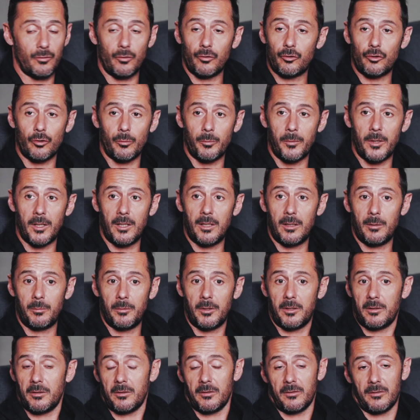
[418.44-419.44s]
social media,
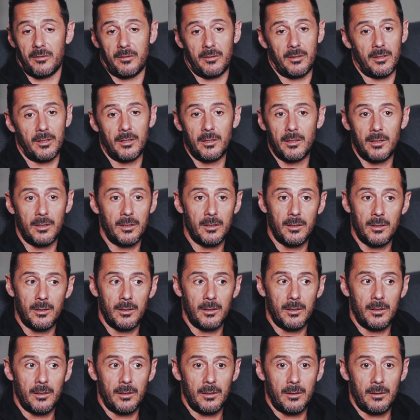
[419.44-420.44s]
because
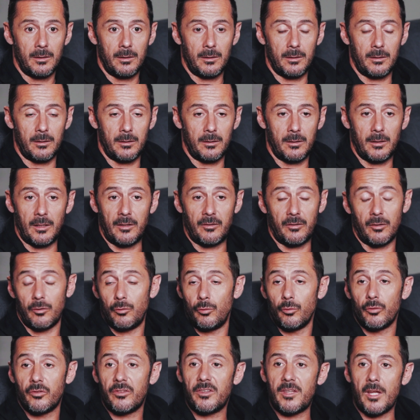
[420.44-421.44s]
uh, it's a
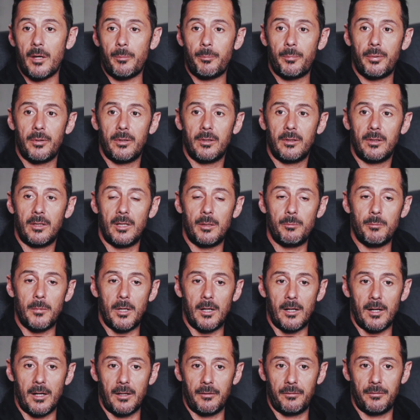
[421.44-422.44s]
new step in my
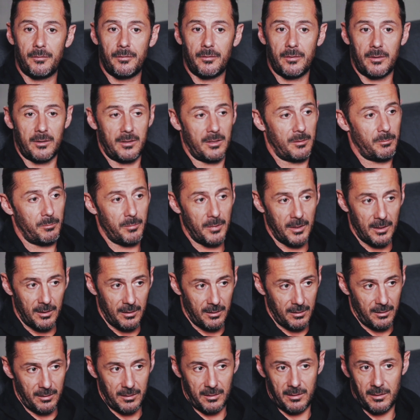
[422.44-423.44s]
life, and it's
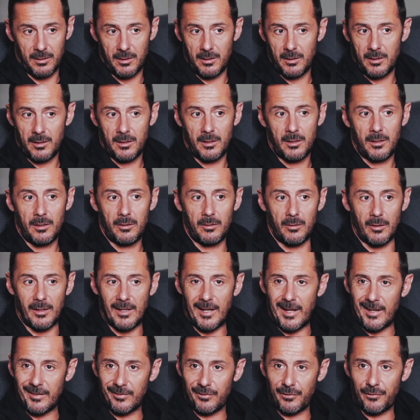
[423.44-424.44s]
been the
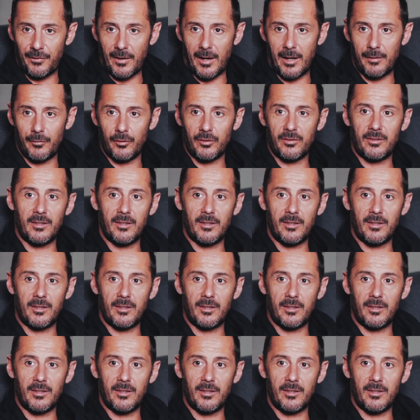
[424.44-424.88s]
last five or